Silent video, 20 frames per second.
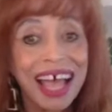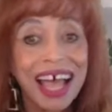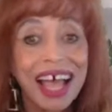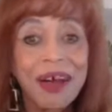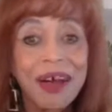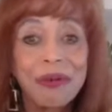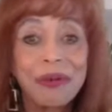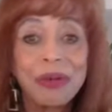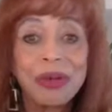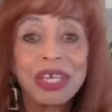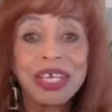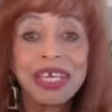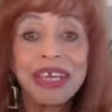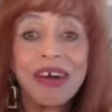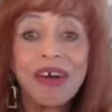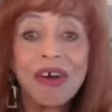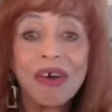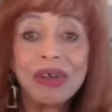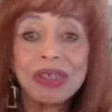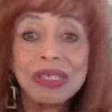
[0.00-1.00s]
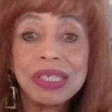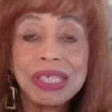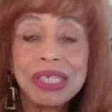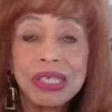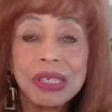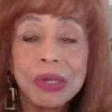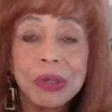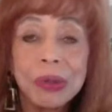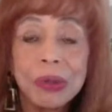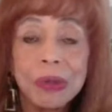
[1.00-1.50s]
We
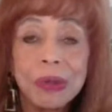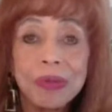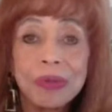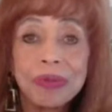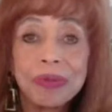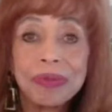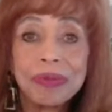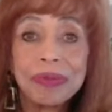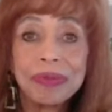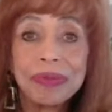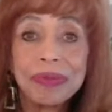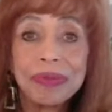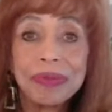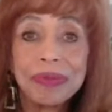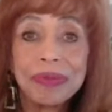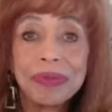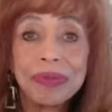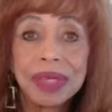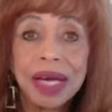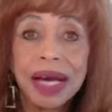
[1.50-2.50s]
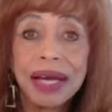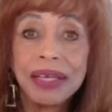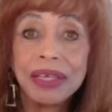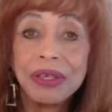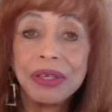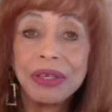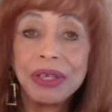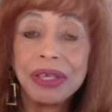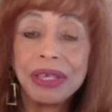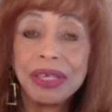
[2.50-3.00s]
also are
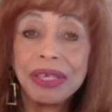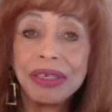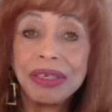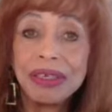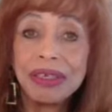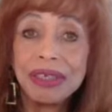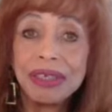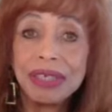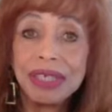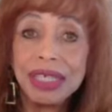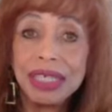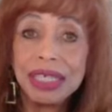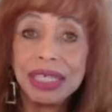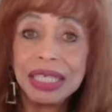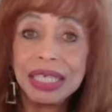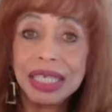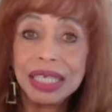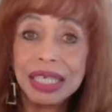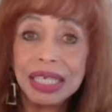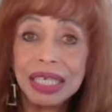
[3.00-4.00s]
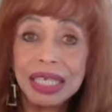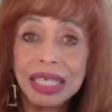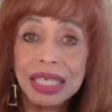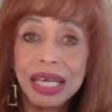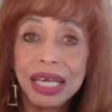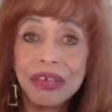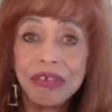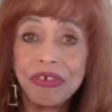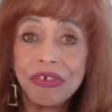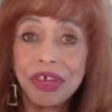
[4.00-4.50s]
eating
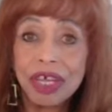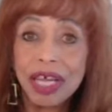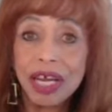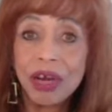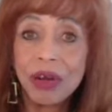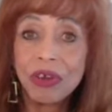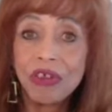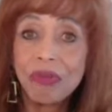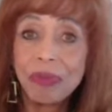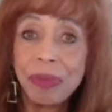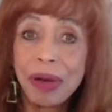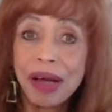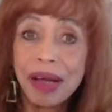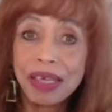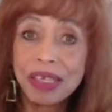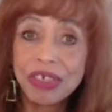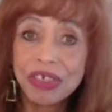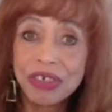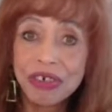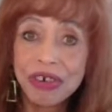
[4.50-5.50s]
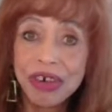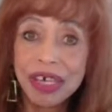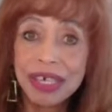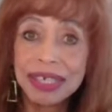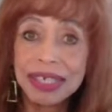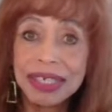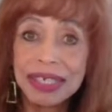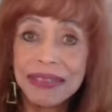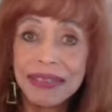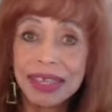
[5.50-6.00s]
and drinking a lot of
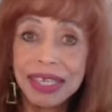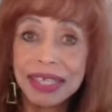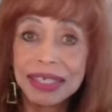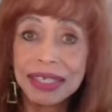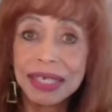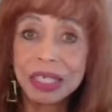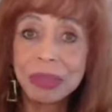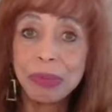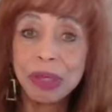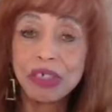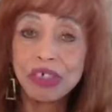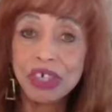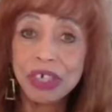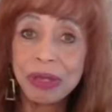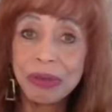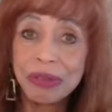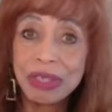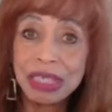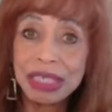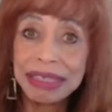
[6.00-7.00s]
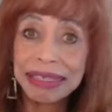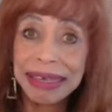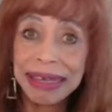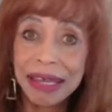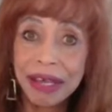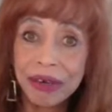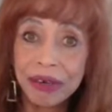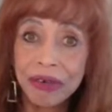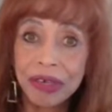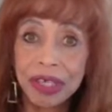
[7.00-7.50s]
pasteurized things, especially
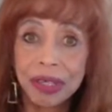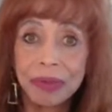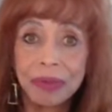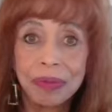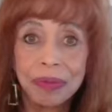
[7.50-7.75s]
dairy,